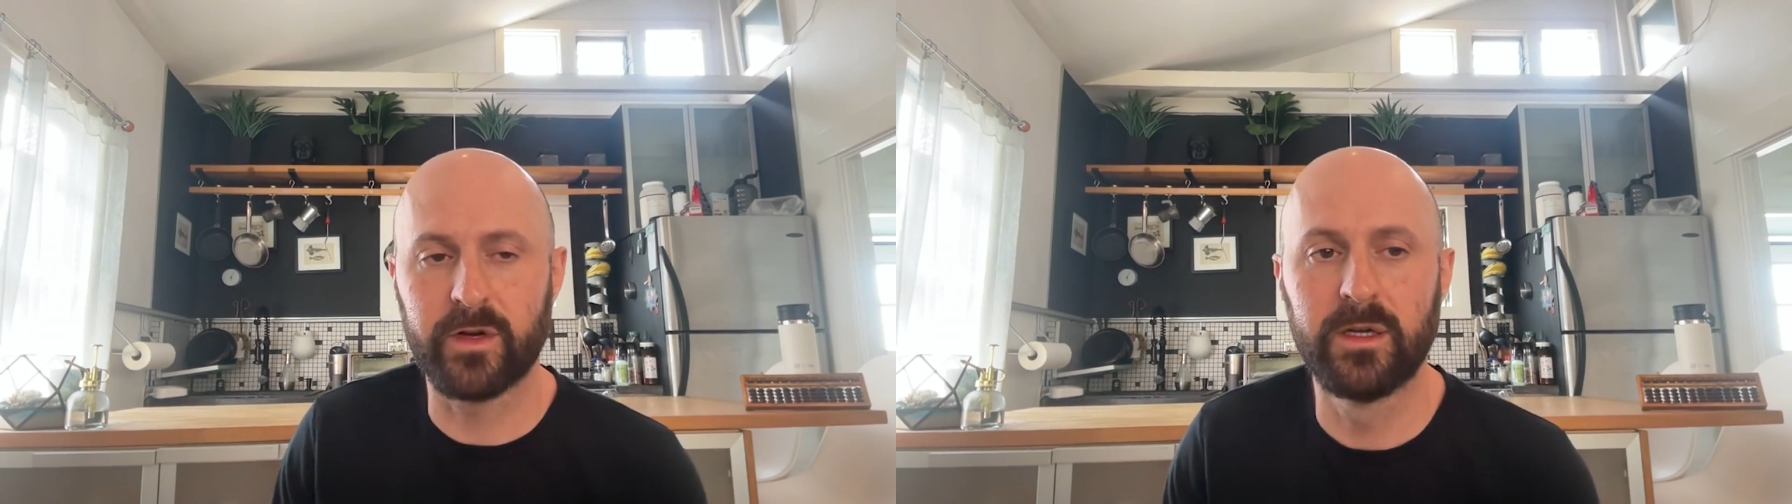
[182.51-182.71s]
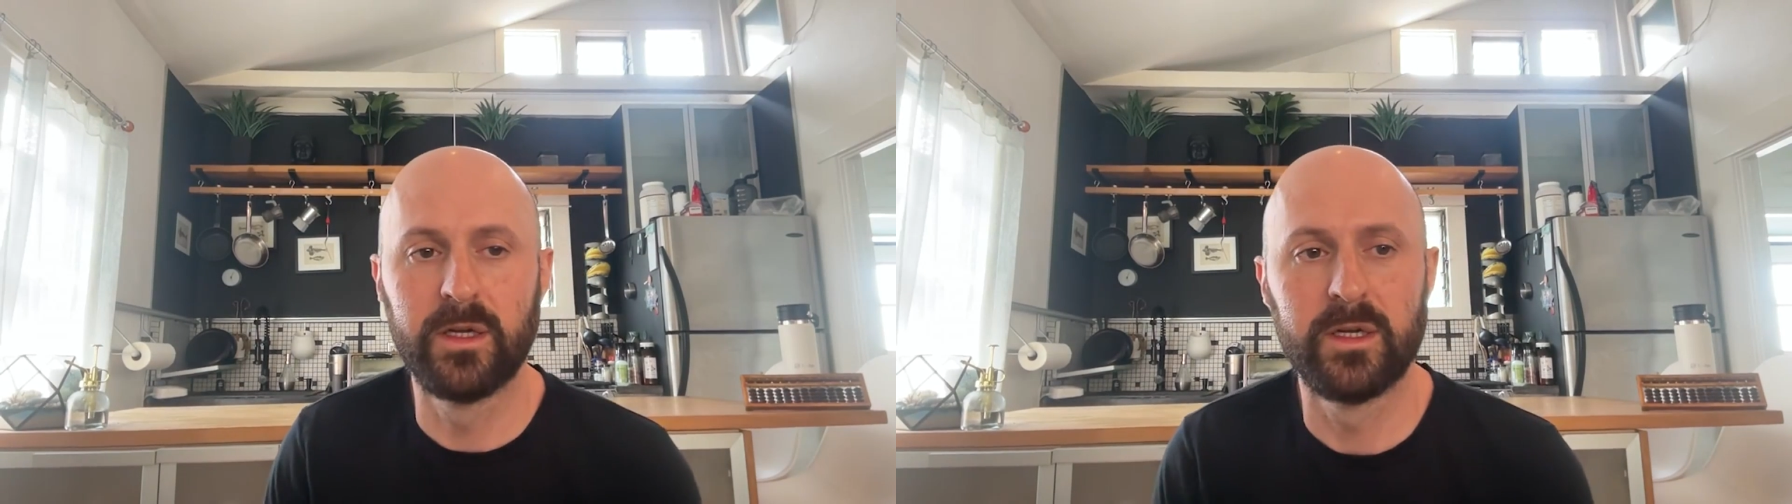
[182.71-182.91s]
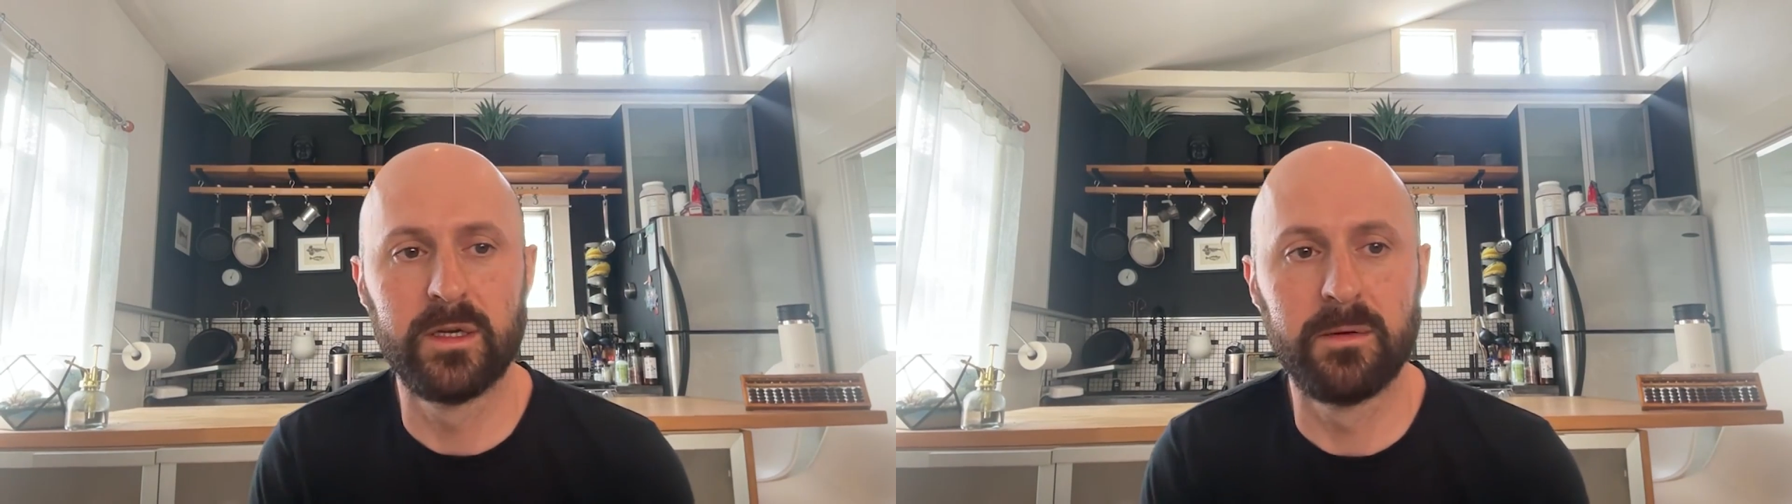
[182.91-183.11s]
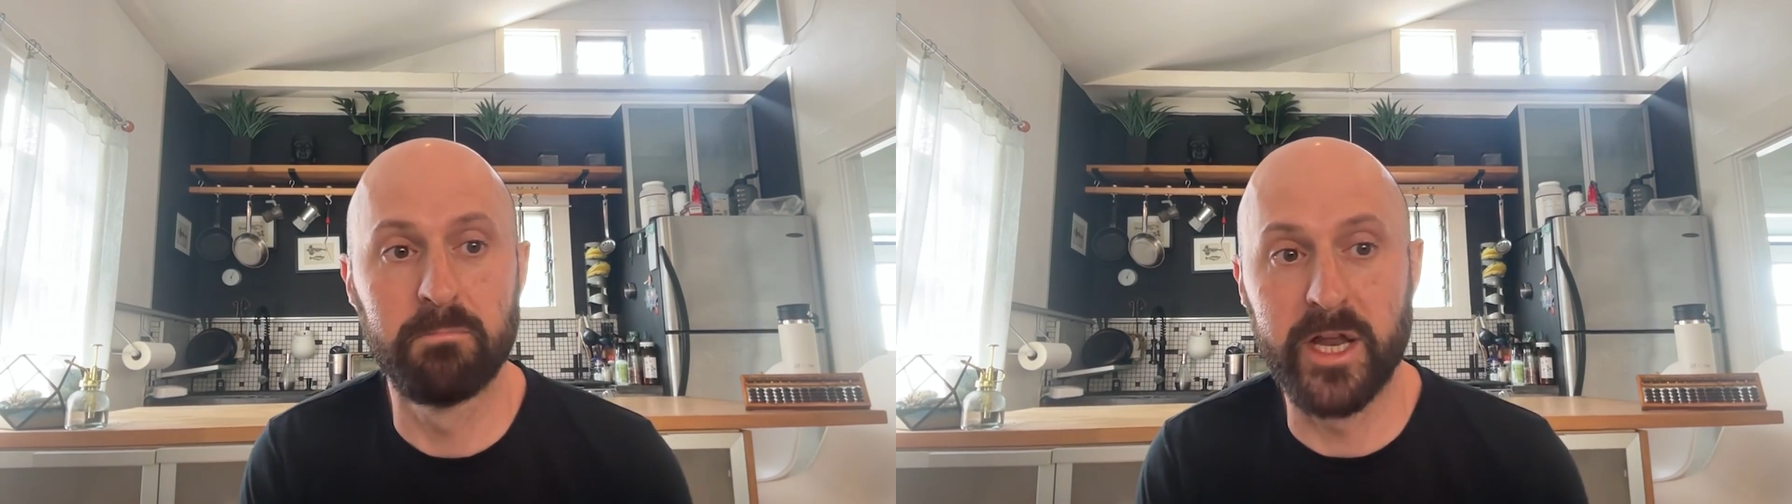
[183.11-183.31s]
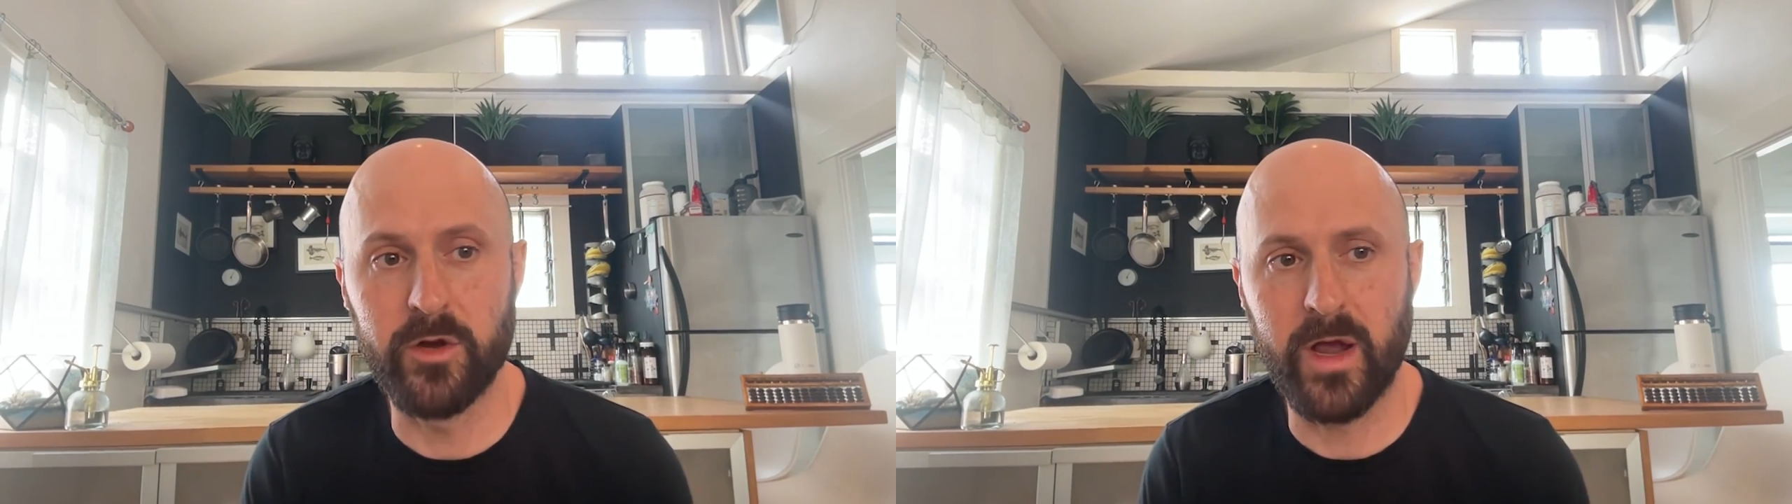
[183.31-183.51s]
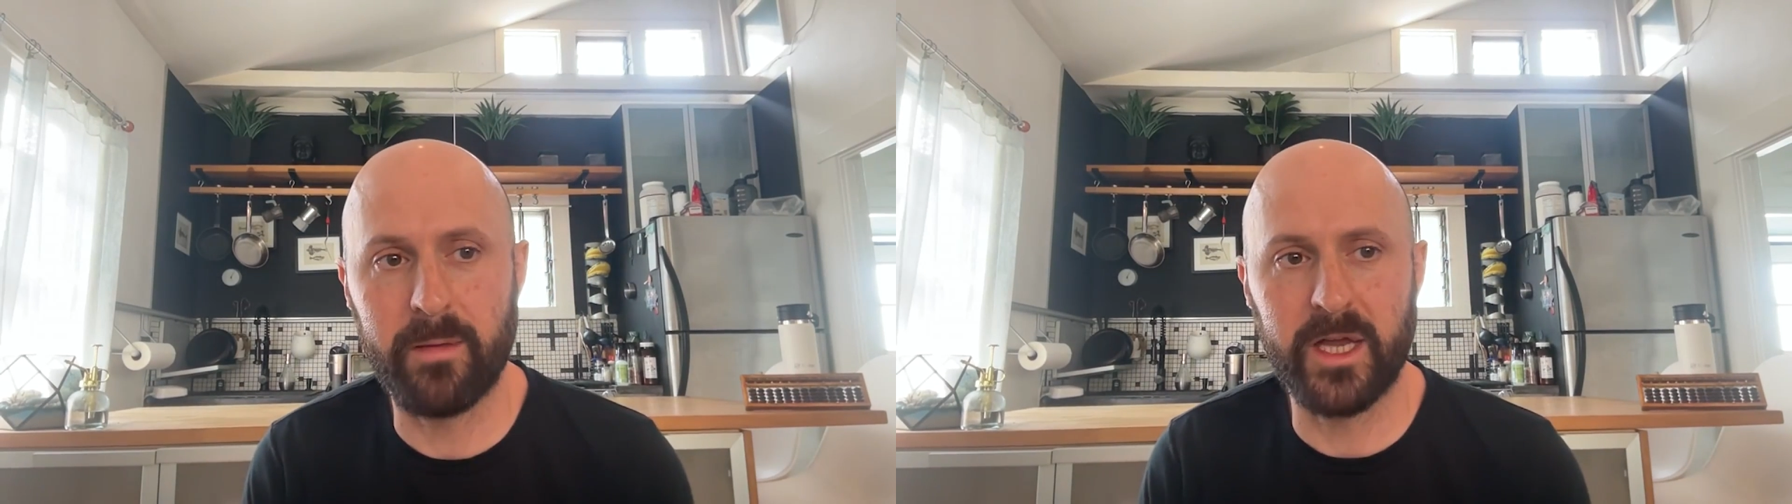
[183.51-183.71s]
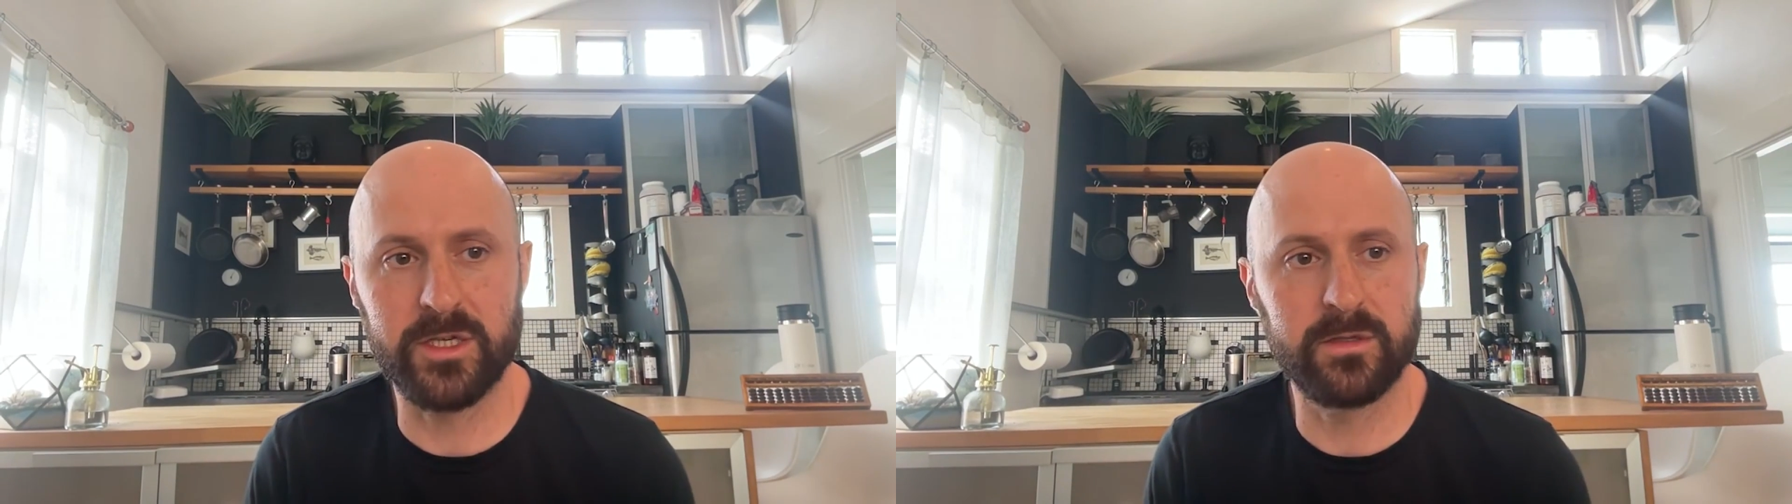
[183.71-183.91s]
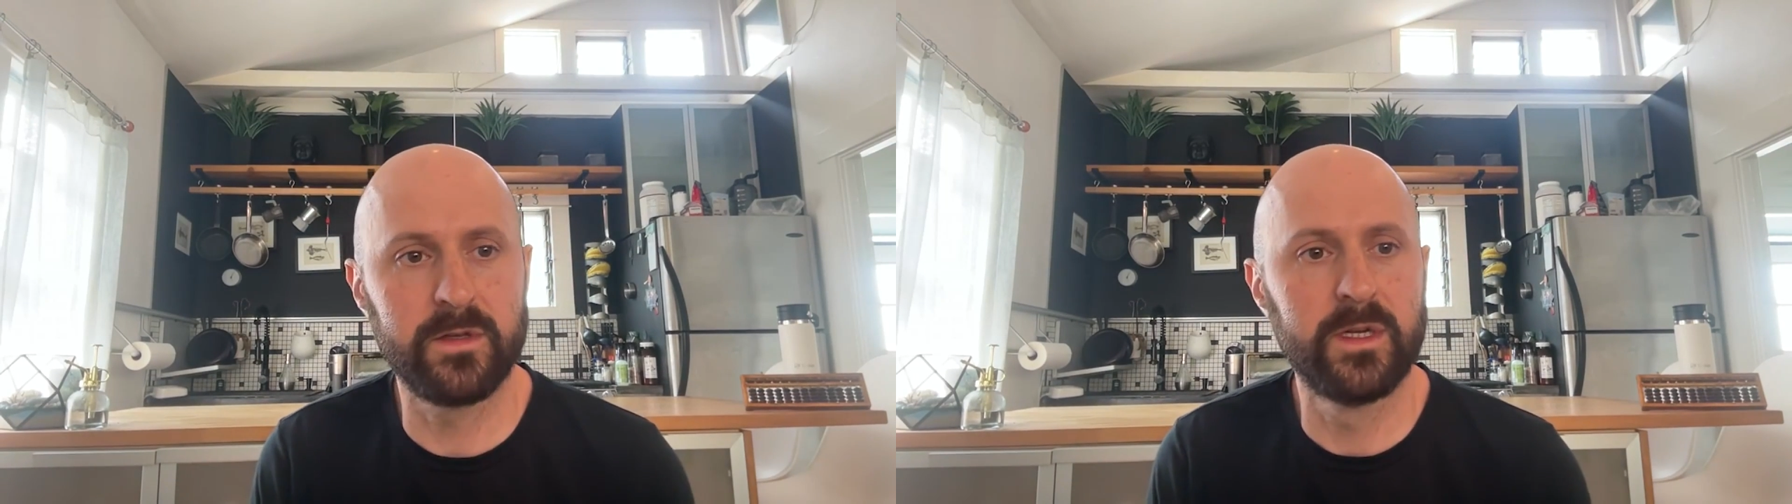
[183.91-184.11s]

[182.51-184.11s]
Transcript: a MoneyGram agent.